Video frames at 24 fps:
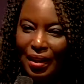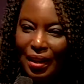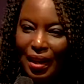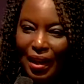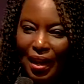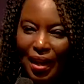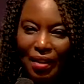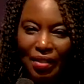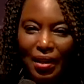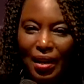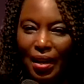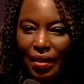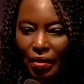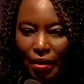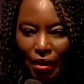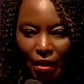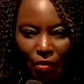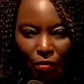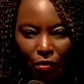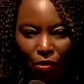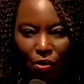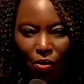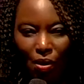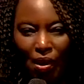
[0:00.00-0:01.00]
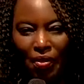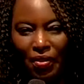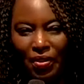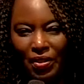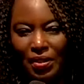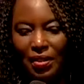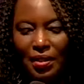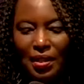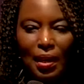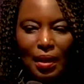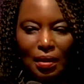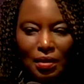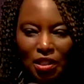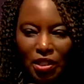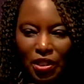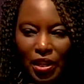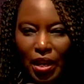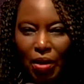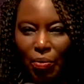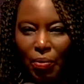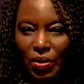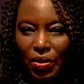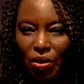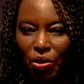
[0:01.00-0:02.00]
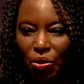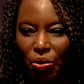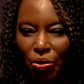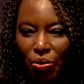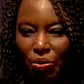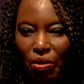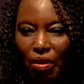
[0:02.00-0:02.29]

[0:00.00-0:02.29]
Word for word: and, and there are a few others that I'll share with you,